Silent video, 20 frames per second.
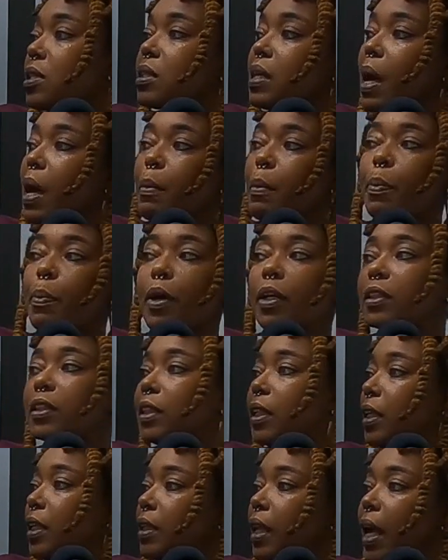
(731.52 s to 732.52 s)
the type of
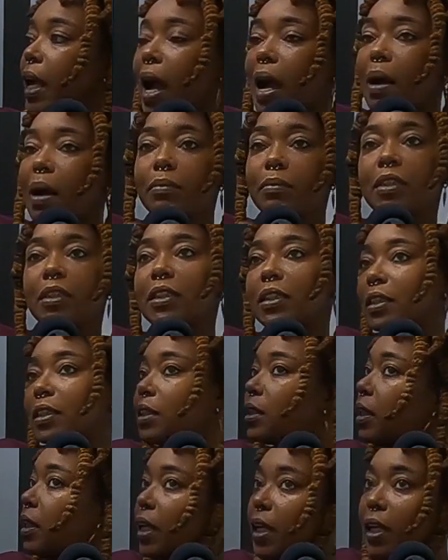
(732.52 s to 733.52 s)
person like I'm just a
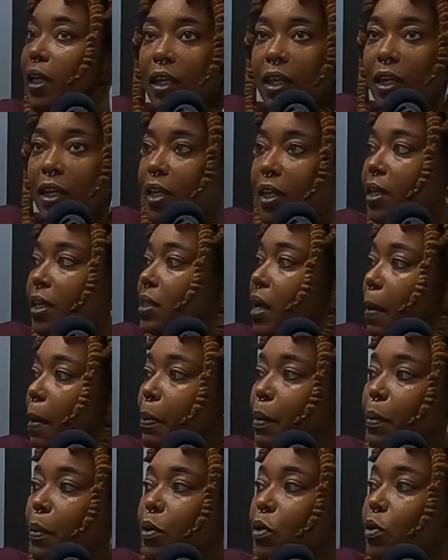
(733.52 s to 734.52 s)
stick it in type
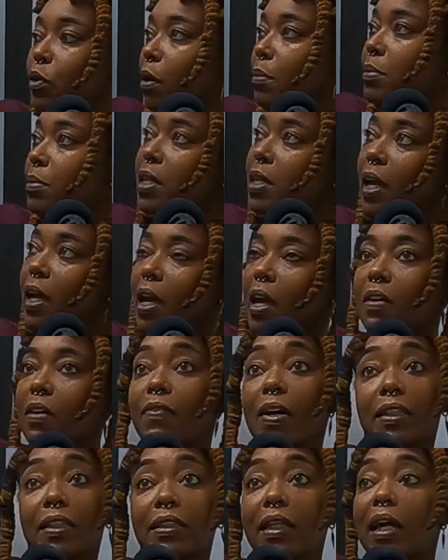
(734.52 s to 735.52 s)
of you know what I'm saying.
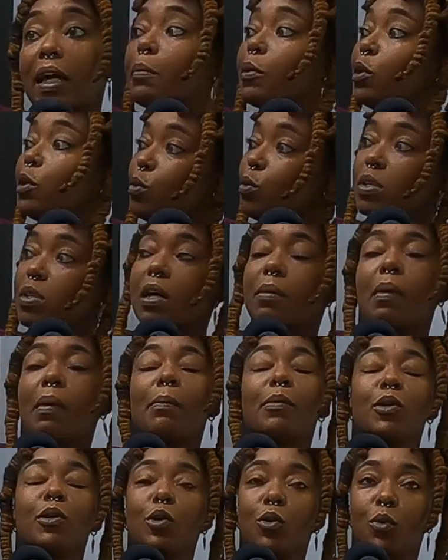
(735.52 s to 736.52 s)
If I say I'm gonna do something,
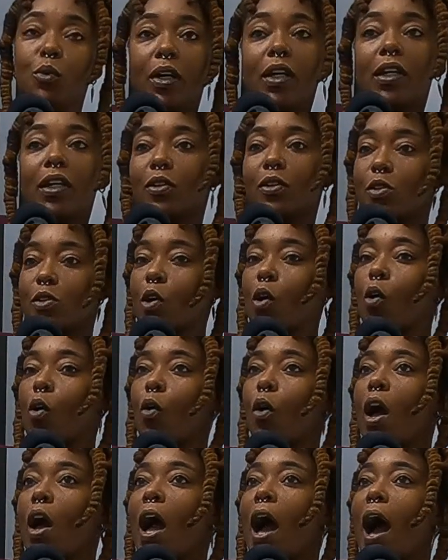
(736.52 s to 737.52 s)
I'm gonna do it.
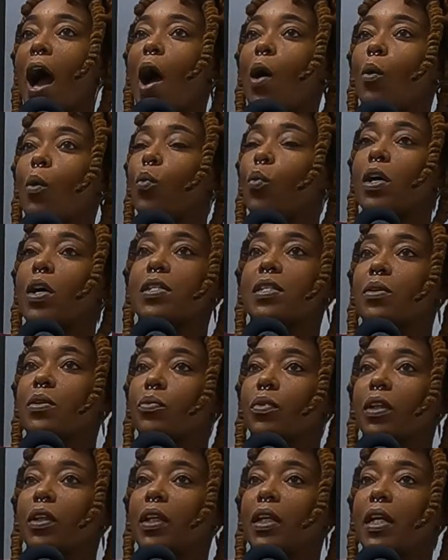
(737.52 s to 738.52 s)
So I
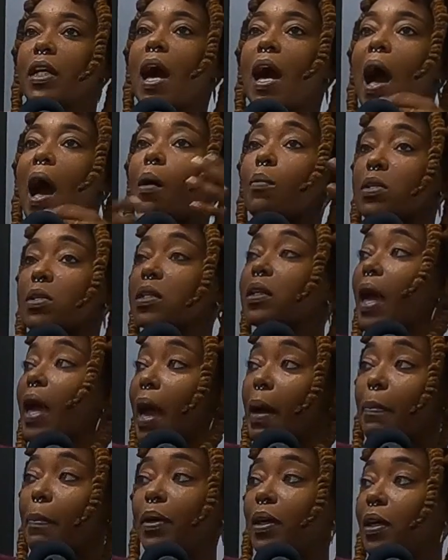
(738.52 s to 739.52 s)
wasn't really I was
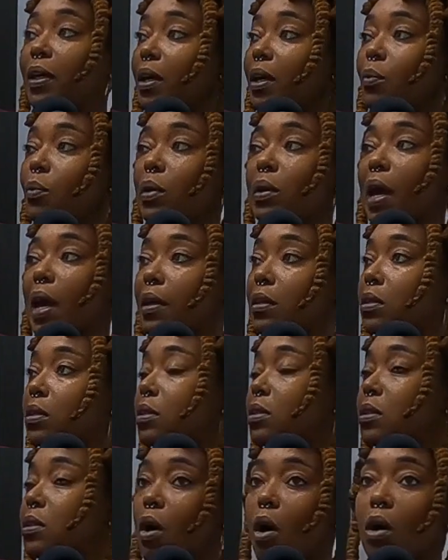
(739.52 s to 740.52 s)
unhappy, and we had
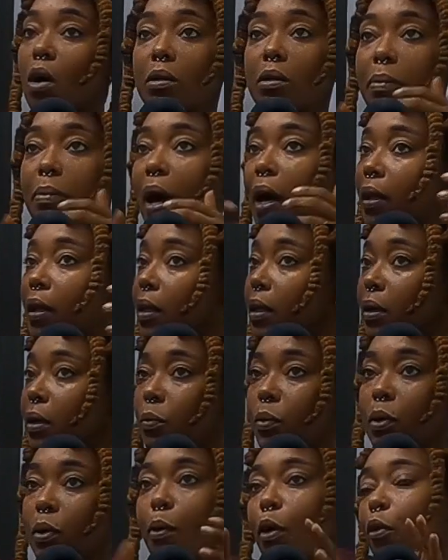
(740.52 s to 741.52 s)
talked about it, and
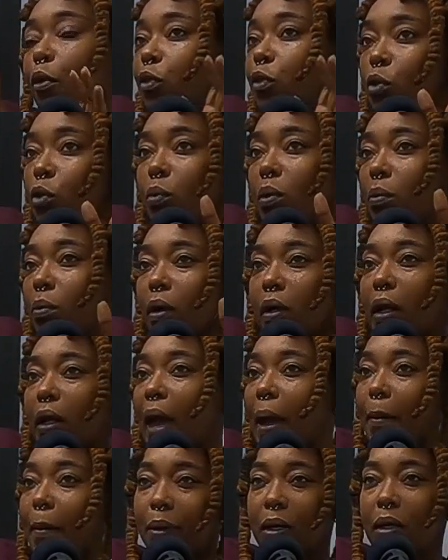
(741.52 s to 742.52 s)
then we both knew we were
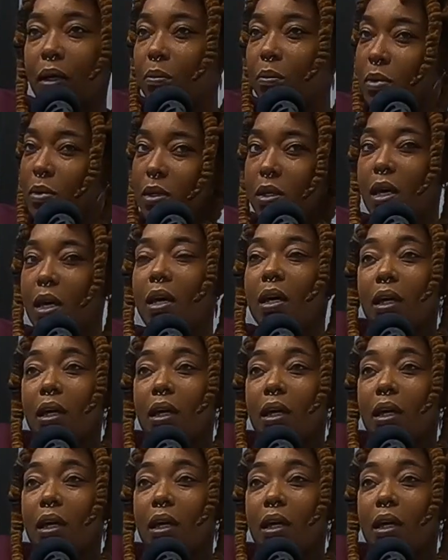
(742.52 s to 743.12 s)
unhappy, and it was